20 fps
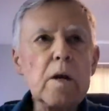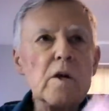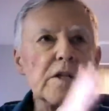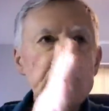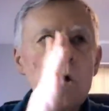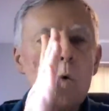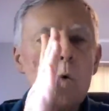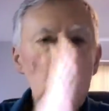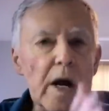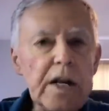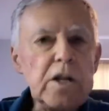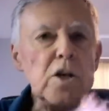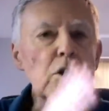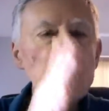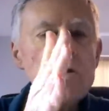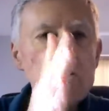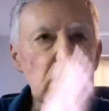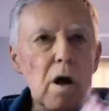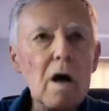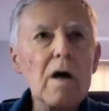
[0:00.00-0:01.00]
you. so
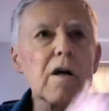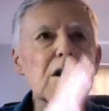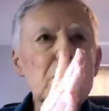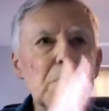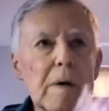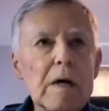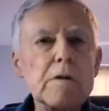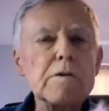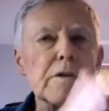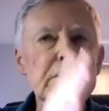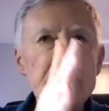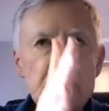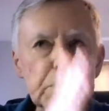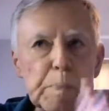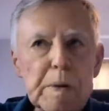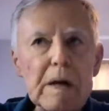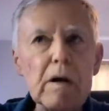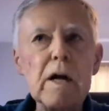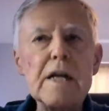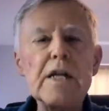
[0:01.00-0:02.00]
when you talk about
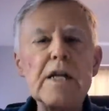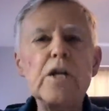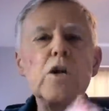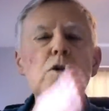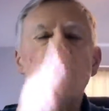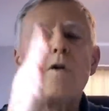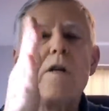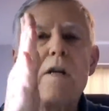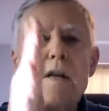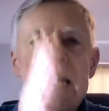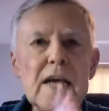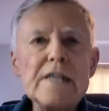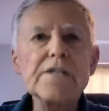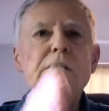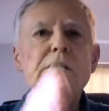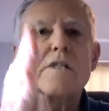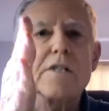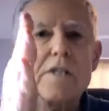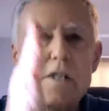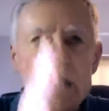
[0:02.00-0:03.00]
the Spirit, you
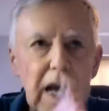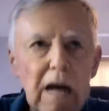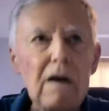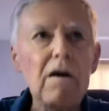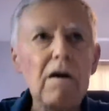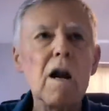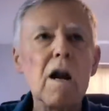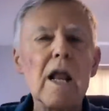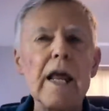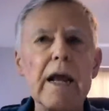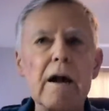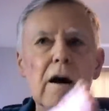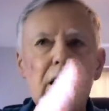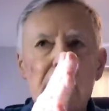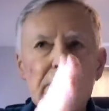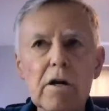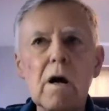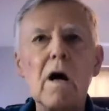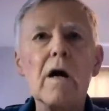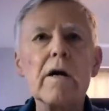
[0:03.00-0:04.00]

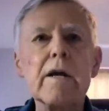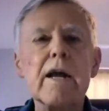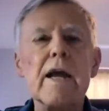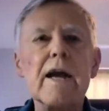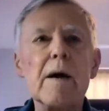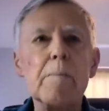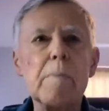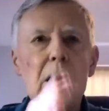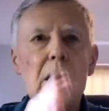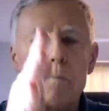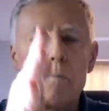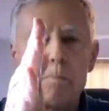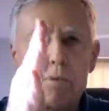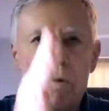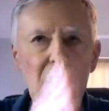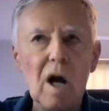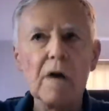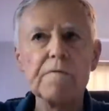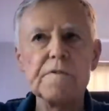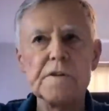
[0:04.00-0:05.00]
necessarily are talking
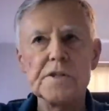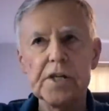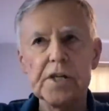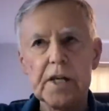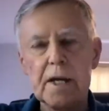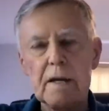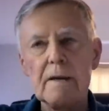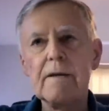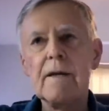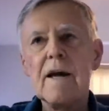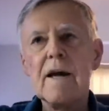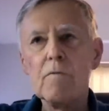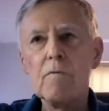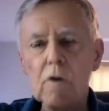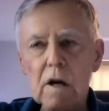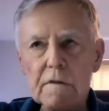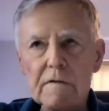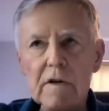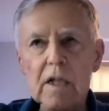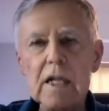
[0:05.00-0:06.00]
about prophecy
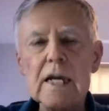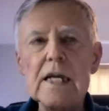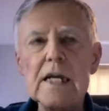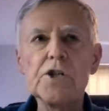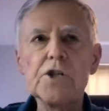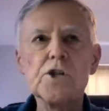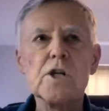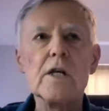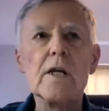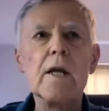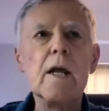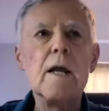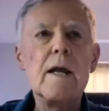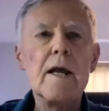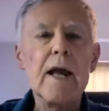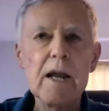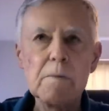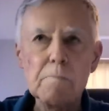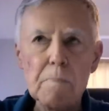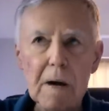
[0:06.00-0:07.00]
and
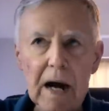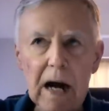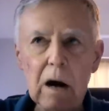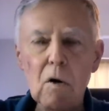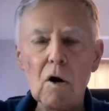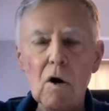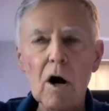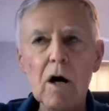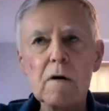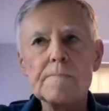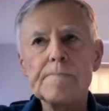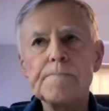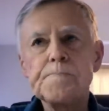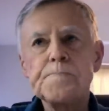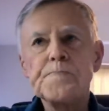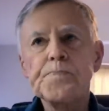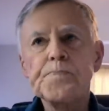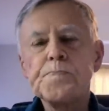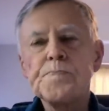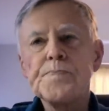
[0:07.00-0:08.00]
revelation and power.